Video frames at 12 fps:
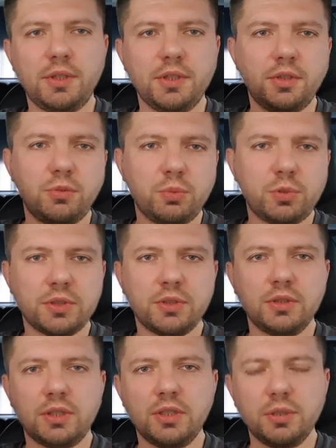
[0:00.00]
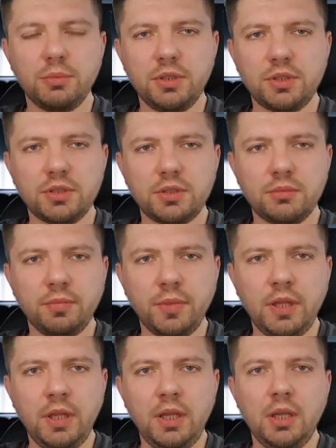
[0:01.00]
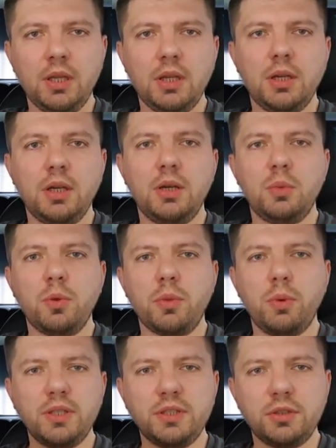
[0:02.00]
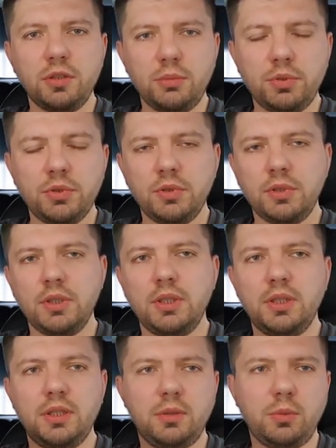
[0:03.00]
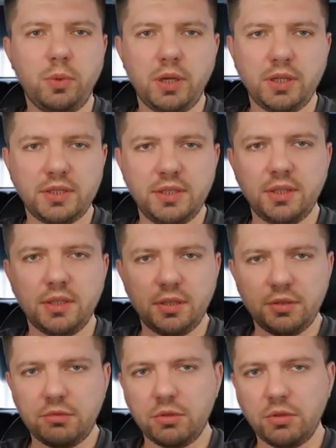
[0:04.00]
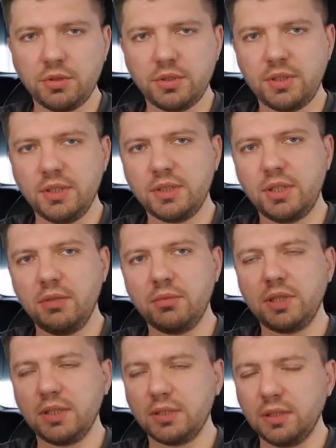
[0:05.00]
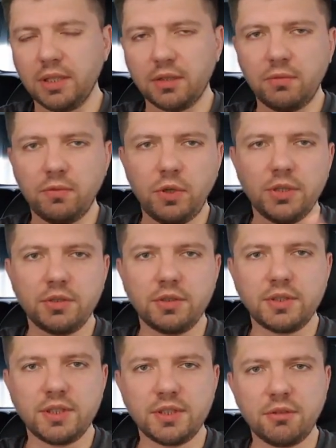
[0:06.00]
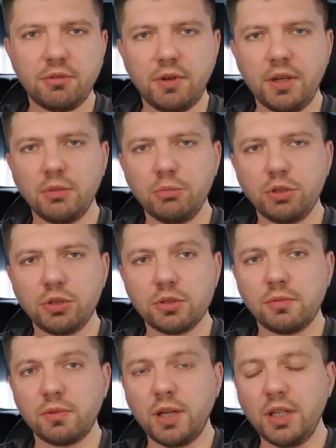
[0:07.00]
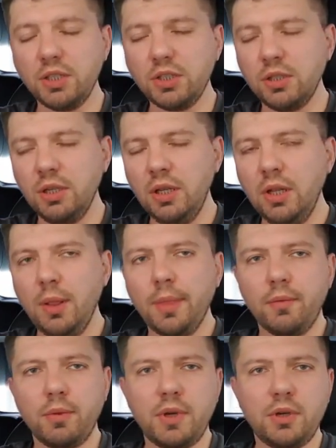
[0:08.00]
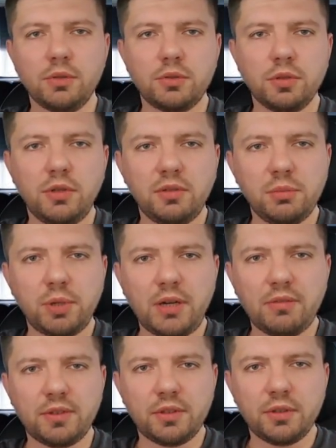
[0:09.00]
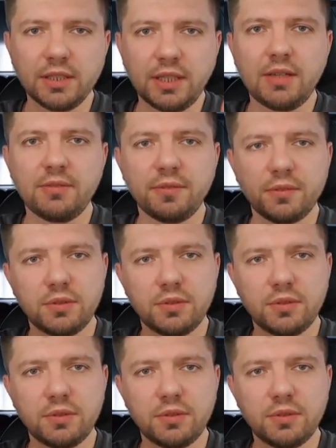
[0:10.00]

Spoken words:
92 kilometers. With one stop via city country roads, this gives us like 463 kilometers of range without lower buffer, enough